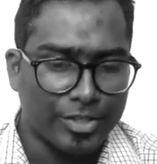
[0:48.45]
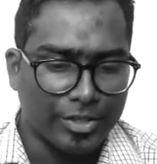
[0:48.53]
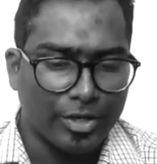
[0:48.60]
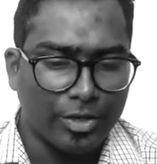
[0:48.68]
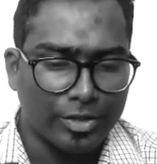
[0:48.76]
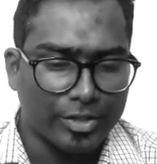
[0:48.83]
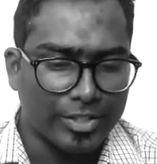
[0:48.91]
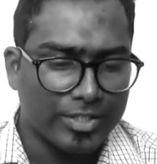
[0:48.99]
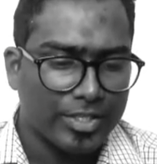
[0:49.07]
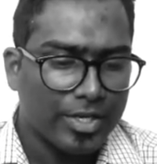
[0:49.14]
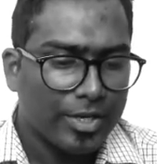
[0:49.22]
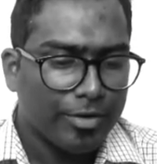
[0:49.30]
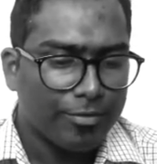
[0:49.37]
Now look at this.
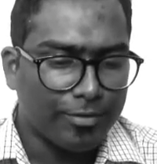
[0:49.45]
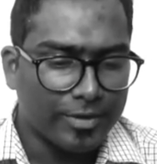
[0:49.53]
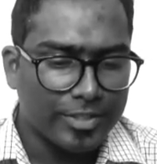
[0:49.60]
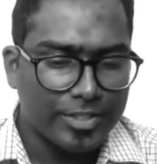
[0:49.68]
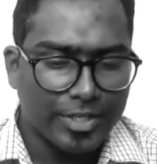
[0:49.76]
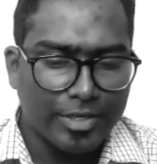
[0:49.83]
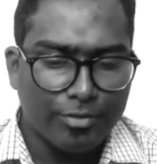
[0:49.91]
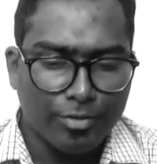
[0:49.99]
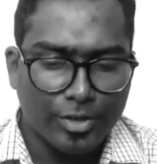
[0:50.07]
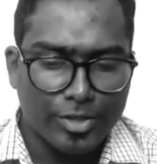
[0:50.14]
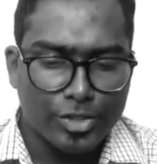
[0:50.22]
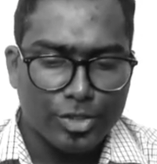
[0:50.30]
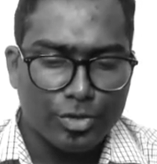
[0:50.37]
First
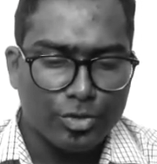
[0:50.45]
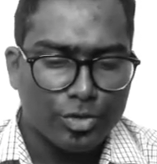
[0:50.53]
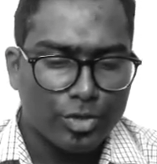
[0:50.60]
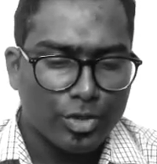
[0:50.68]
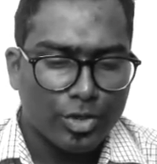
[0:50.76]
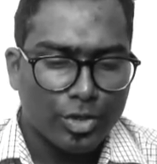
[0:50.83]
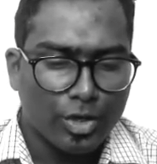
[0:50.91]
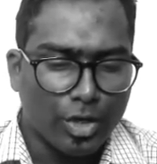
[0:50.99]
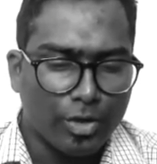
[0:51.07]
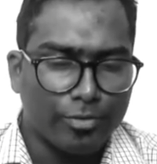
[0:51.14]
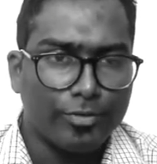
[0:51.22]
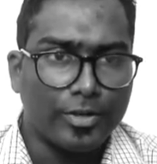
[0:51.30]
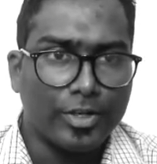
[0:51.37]
inversion
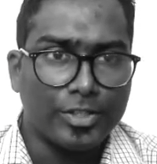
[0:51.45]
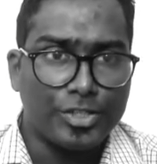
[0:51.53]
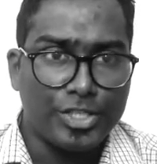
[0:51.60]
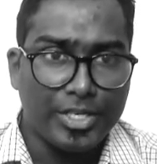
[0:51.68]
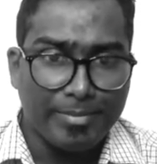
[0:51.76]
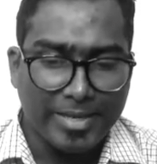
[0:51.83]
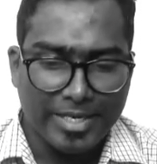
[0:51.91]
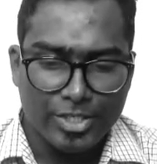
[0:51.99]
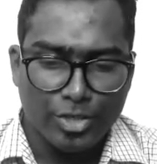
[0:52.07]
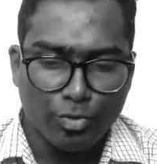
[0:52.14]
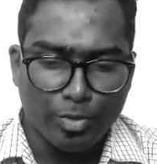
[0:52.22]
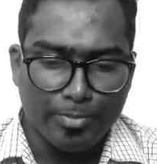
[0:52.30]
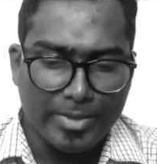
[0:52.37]
of G major
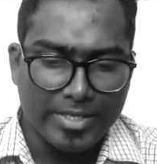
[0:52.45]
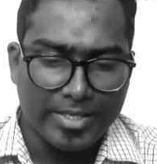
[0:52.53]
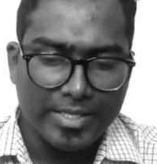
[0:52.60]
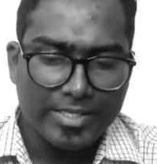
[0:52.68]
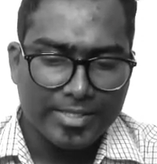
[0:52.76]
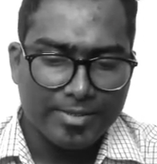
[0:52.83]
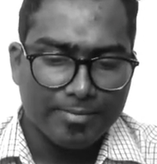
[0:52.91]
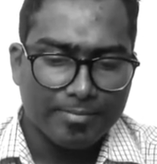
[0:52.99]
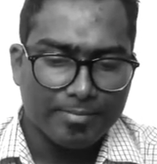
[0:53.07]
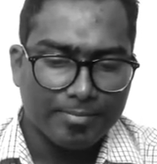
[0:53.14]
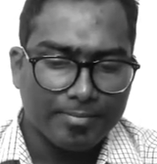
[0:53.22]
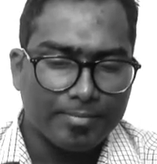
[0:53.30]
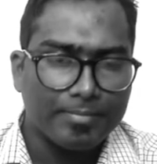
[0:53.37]
would be this,
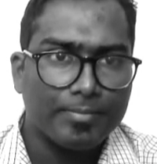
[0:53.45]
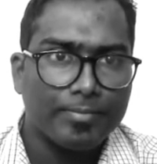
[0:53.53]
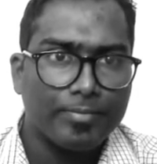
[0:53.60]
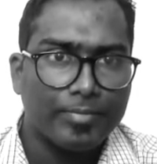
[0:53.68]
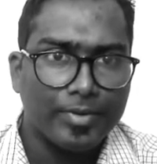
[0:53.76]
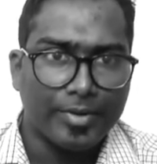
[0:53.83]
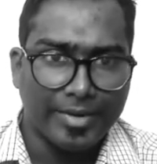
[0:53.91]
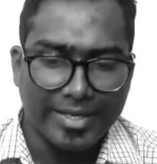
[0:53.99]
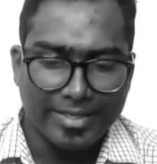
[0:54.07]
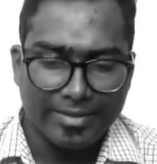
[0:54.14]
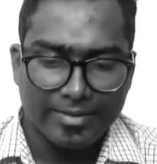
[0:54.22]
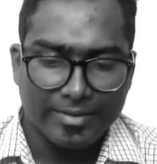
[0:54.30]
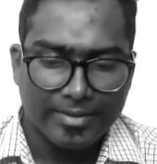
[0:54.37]
right?
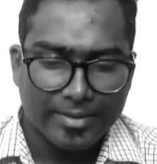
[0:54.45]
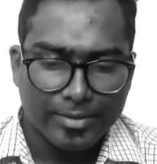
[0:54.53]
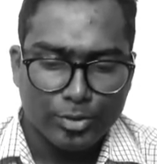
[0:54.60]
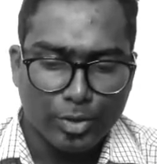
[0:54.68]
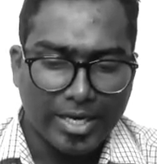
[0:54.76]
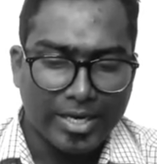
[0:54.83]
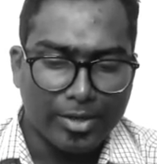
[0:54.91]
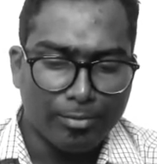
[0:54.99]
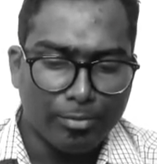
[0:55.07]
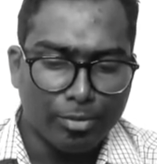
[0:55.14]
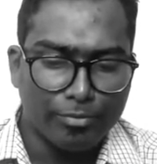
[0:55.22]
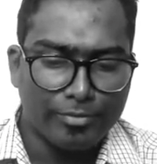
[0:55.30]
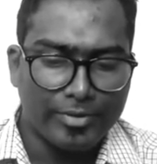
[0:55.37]
So I
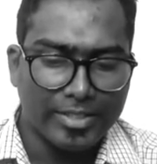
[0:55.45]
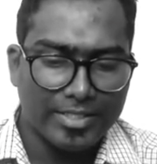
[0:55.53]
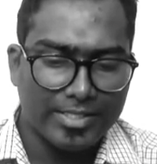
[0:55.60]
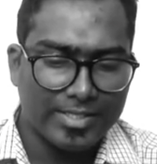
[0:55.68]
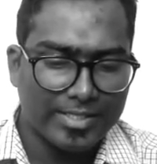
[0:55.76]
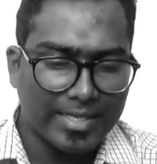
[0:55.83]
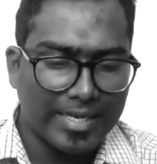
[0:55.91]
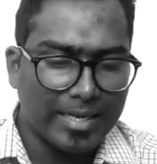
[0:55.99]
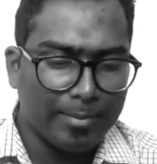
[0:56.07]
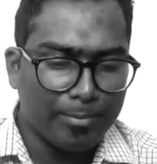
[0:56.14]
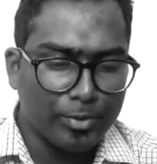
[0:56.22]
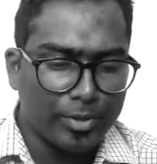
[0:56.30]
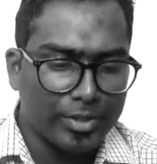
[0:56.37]
remove this and I
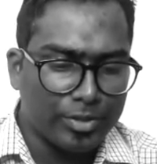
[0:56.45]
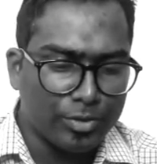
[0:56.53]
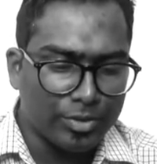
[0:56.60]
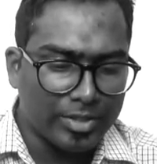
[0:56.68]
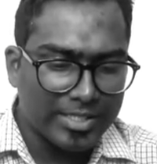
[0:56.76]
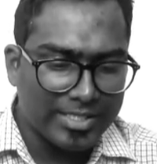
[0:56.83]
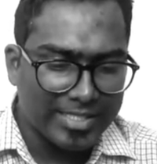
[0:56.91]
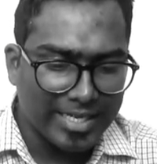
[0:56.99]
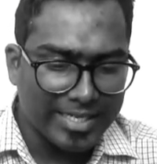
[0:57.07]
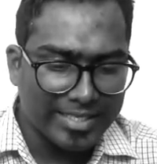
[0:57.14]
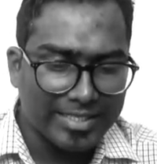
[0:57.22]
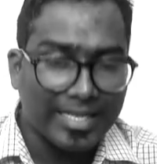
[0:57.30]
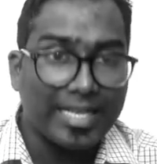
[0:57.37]
put it to this
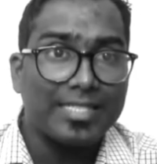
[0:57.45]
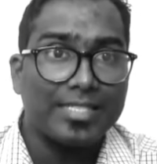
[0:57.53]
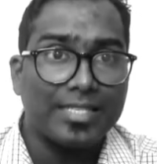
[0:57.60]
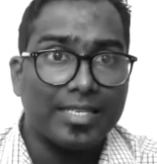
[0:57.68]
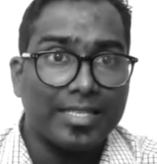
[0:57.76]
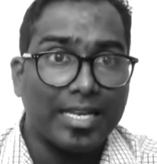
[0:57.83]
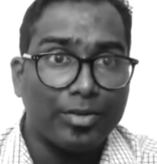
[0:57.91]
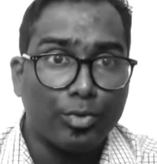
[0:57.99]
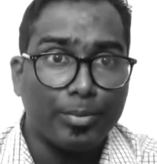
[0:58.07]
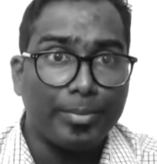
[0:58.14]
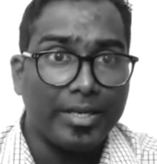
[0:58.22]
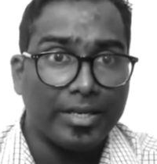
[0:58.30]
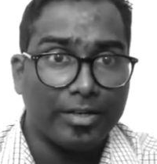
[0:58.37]
side. That would
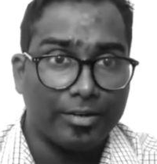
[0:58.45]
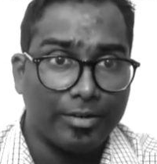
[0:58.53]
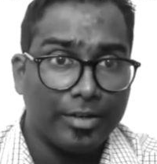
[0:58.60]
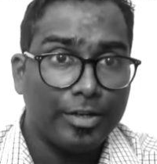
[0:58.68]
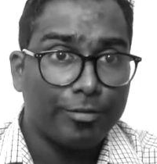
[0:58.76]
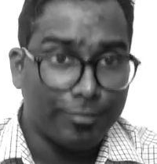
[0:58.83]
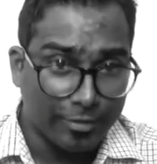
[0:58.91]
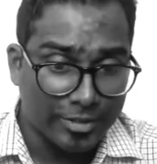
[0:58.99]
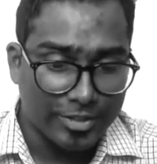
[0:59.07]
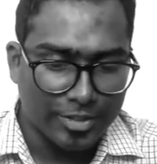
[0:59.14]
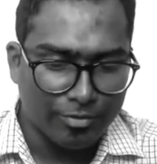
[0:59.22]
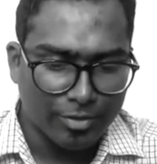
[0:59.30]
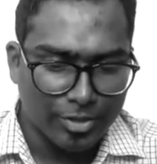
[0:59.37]
be a first
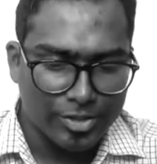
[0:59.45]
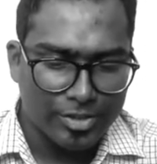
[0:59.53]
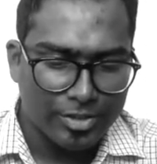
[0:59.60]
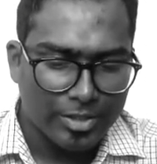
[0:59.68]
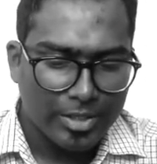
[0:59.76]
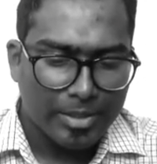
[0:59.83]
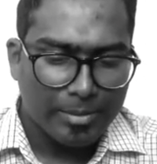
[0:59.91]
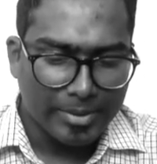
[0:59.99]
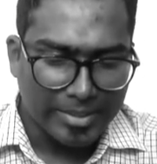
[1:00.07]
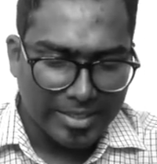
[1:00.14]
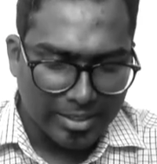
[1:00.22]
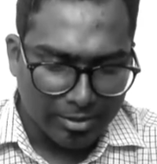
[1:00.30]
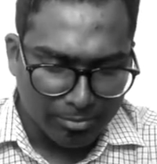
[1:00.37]
inversion. But then
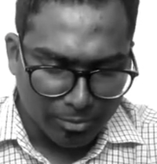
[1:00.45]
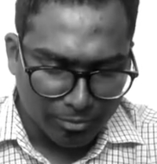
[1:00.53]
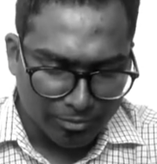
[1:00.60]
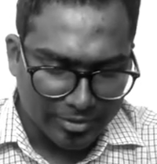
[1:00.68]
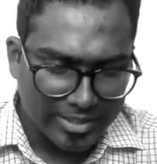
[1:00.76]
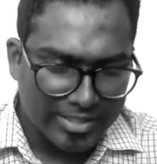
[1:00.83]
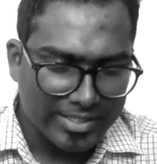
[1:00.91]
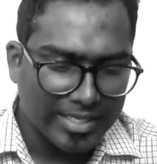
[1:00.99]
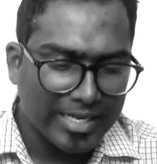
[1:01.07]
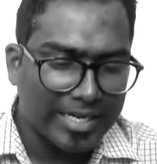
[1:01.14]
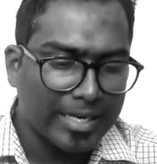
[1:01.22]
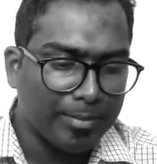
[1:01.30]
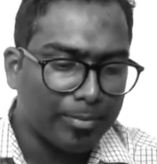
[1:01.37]
I remove this
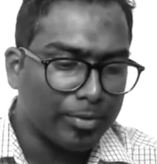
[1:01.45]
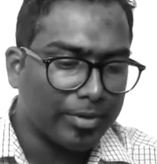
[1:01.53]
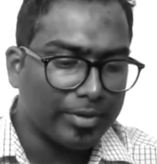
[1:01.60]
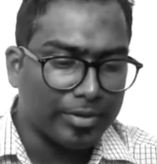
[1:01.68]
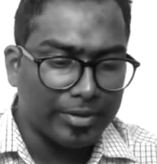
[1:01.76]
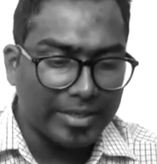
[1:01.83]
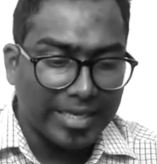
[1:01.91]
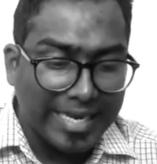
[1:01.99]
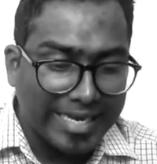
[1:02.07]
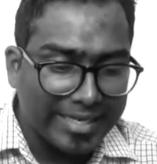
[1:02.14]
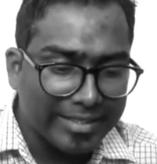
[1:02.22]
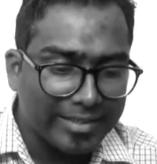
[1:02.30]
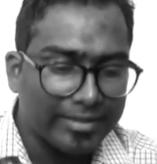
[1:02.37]
and I put it to the
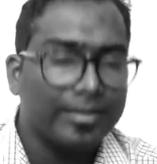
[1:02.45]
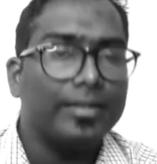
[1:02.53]
end.